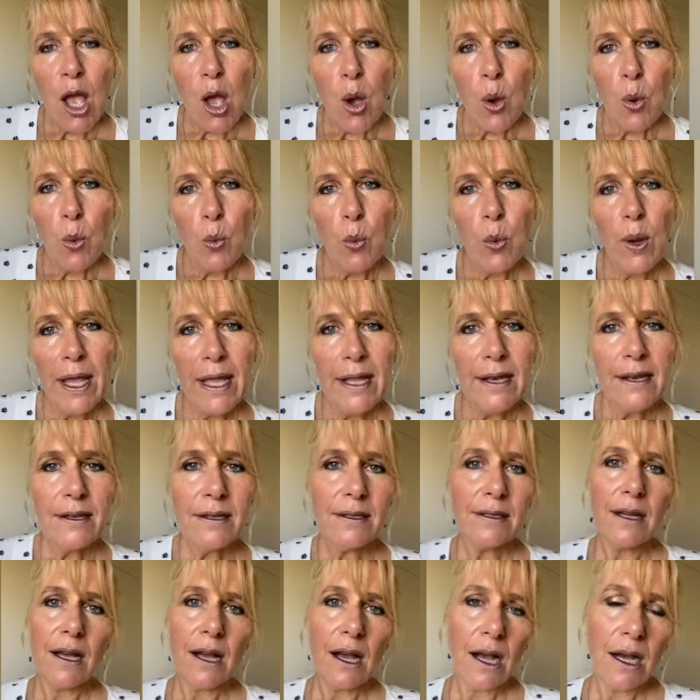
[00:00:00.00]
When
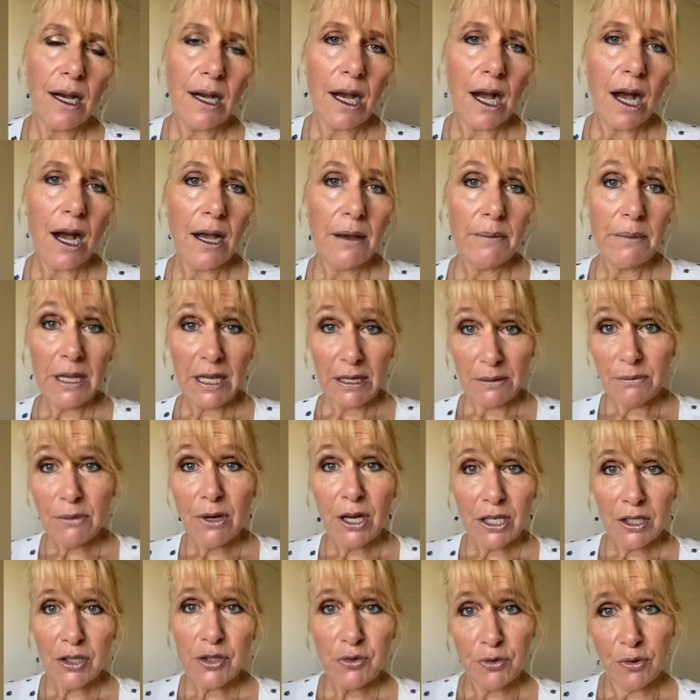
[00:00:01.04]
I'm in my
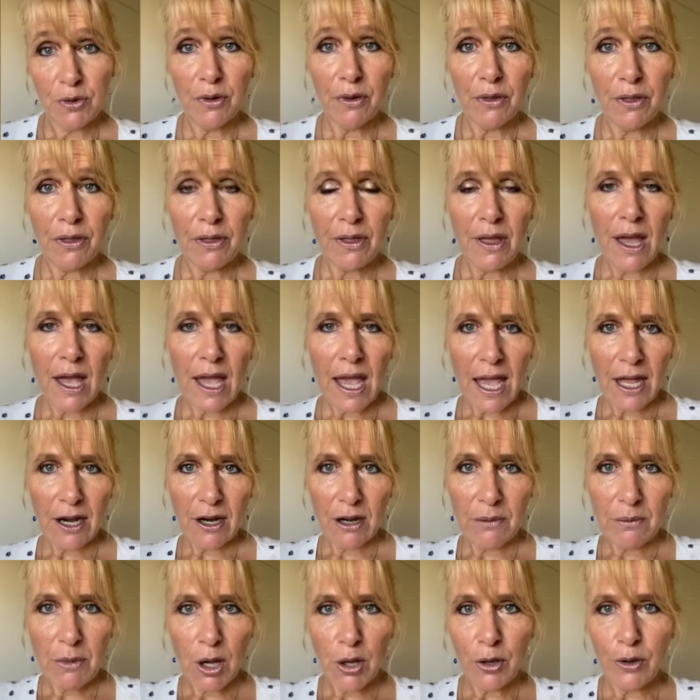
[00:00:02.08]
truth and
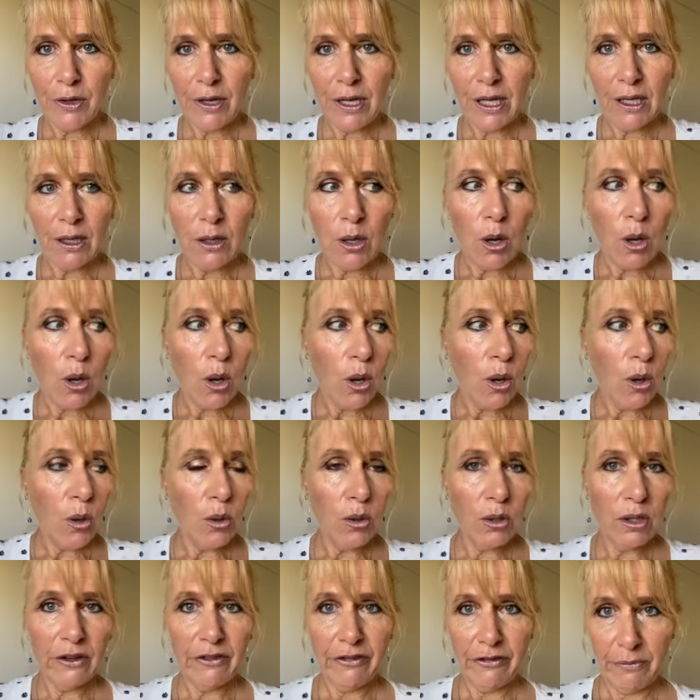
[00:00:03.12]
I'm owning all
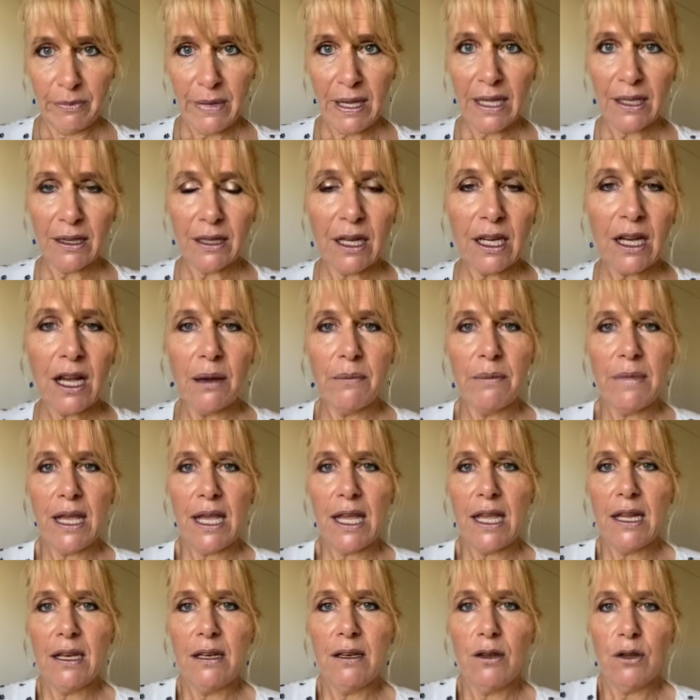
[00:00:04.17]
of me, like I'm
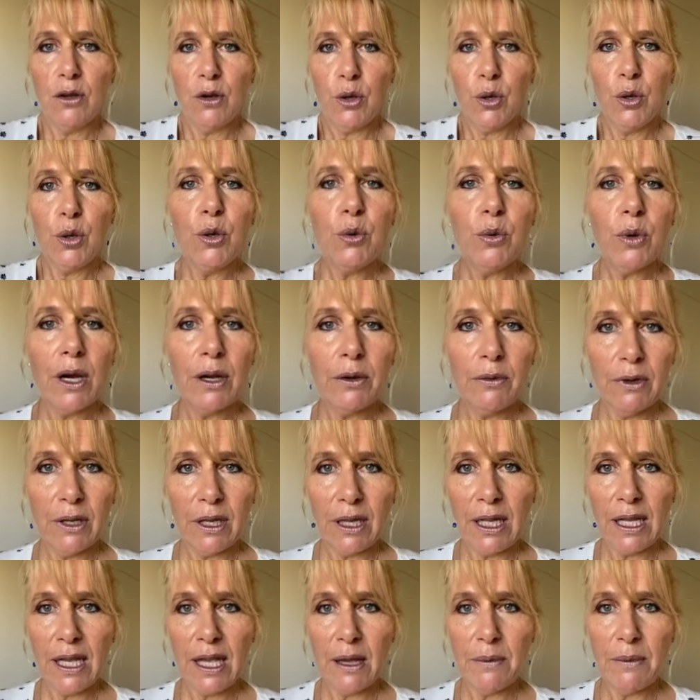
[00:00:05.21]
in who I
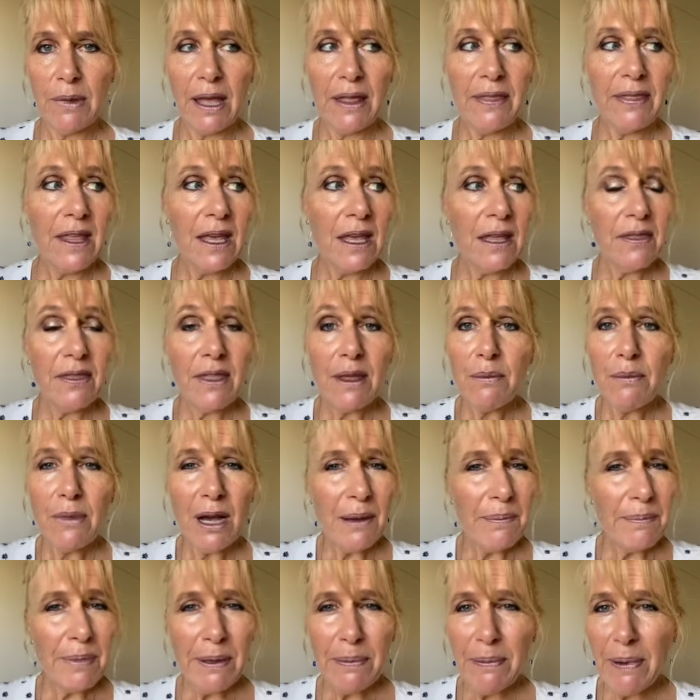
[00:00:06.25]
really am, and there
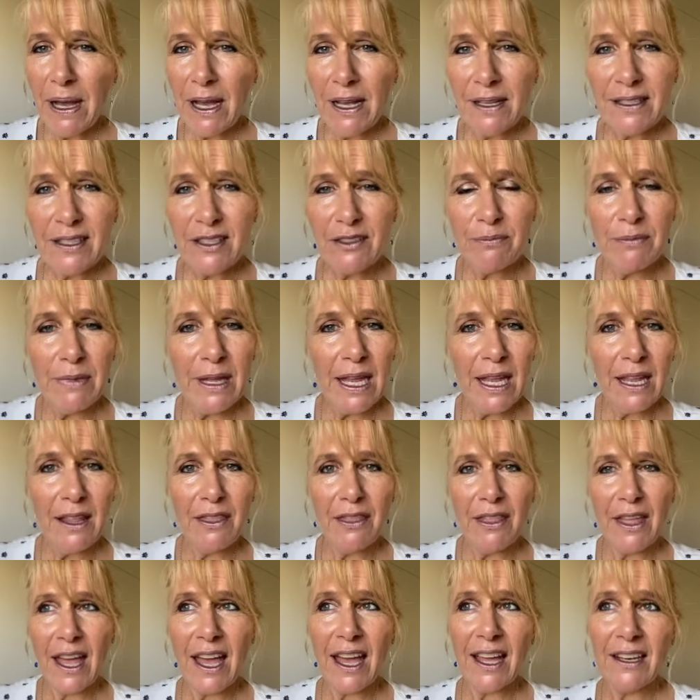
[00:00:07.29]
might be parts of me
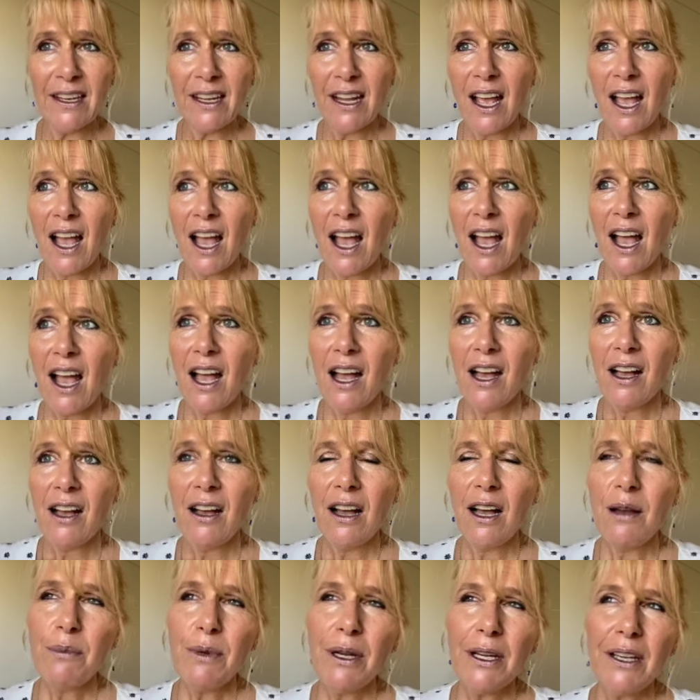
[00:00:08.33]
that I
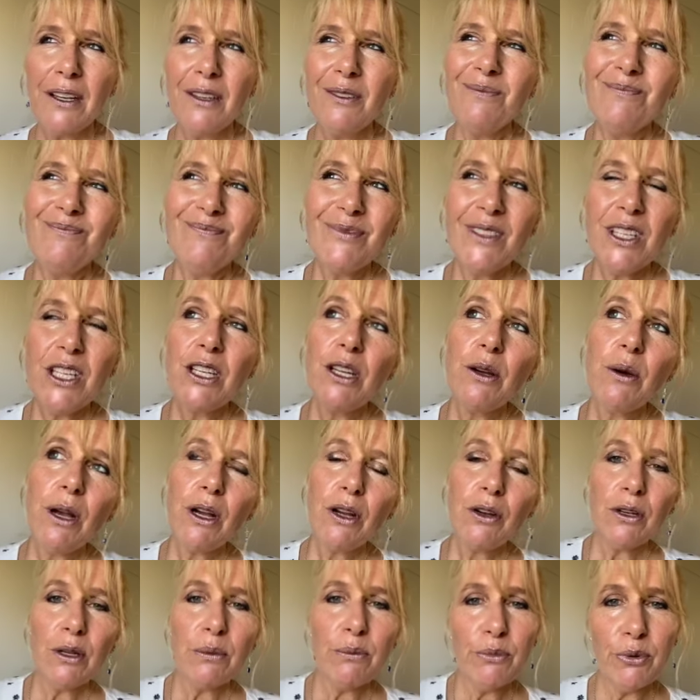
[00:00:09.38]
might go, I
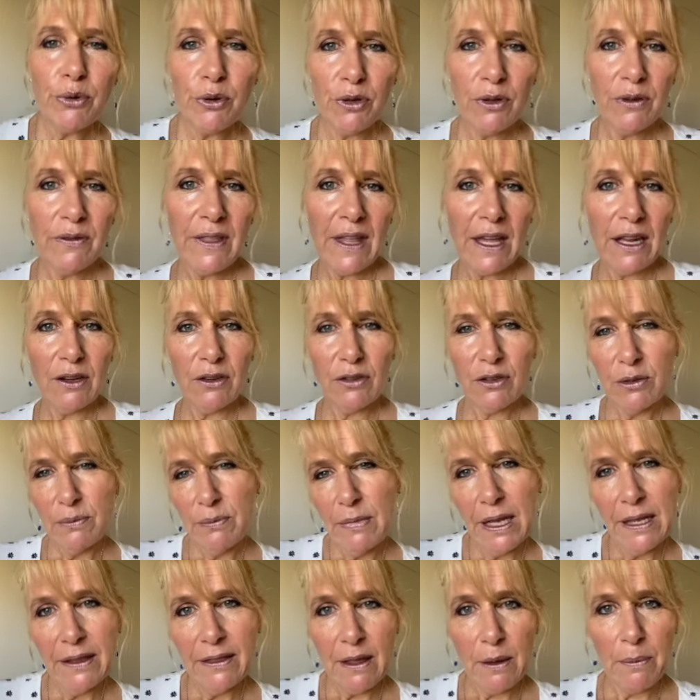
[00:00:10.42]
could improve that, I could
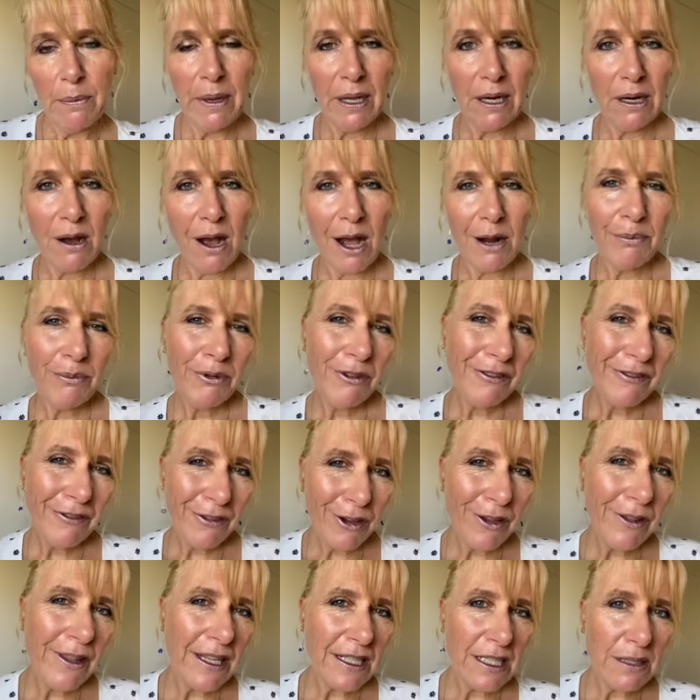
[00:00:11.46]
make that better, I'd prefer
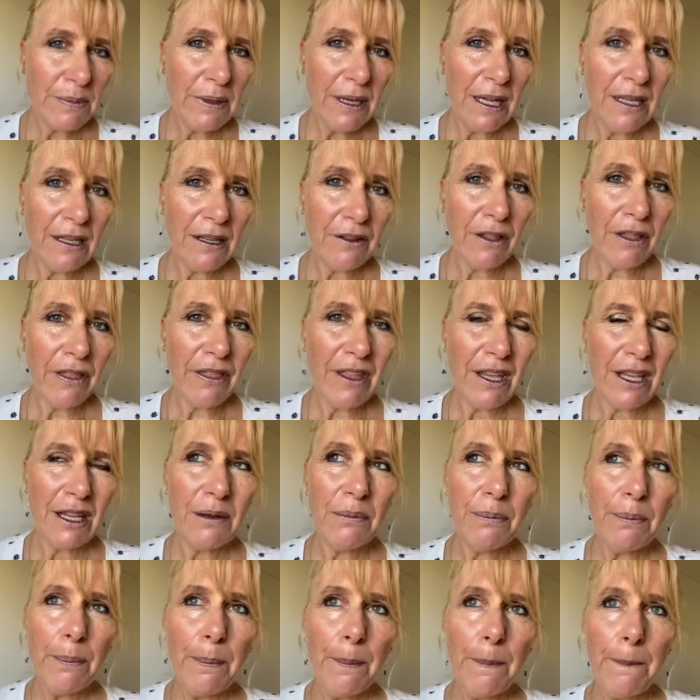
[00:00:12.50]
that to be another thing.
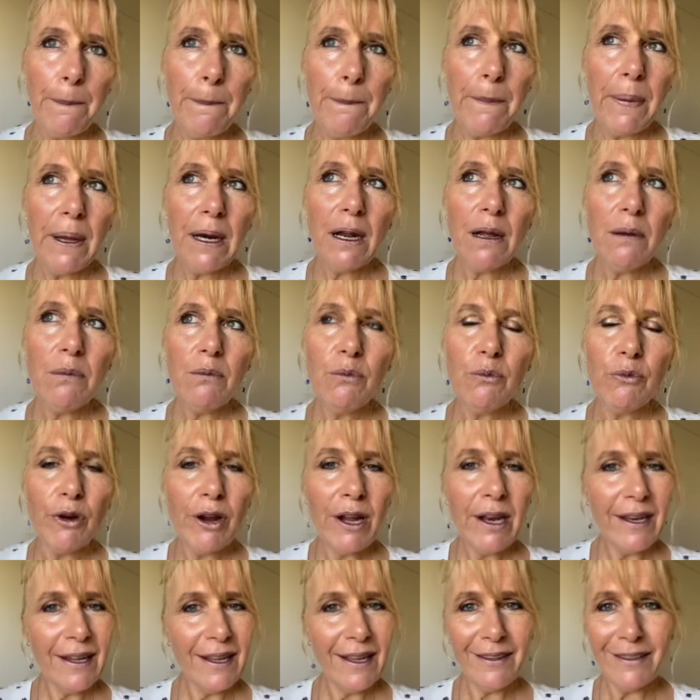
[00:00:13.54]
But right
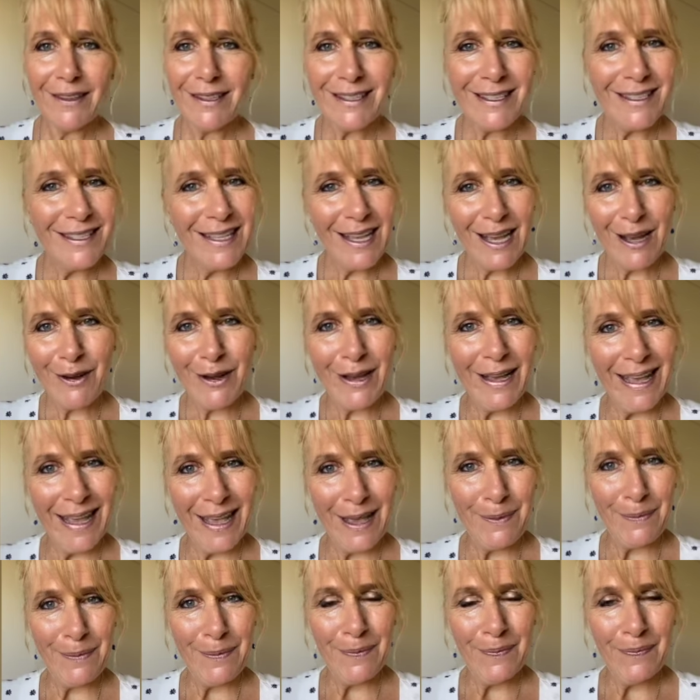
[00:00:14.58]
now, this is how I
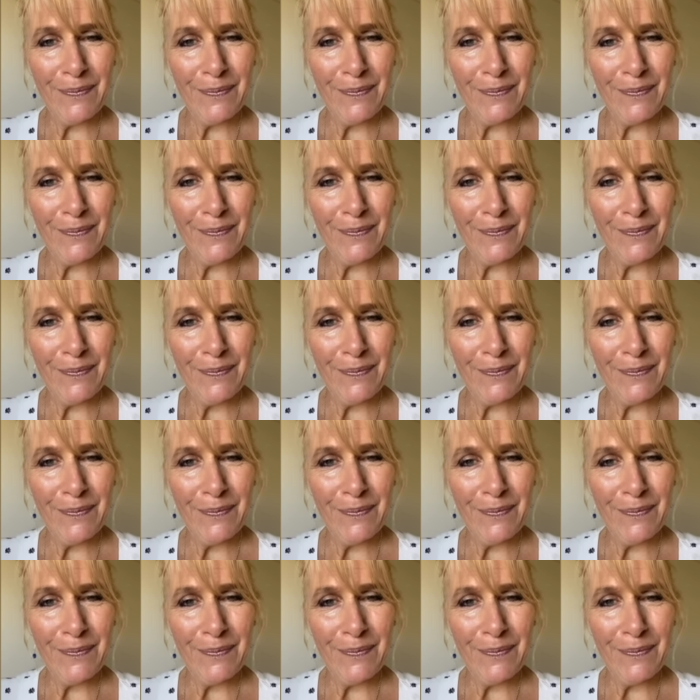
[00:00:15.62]
am.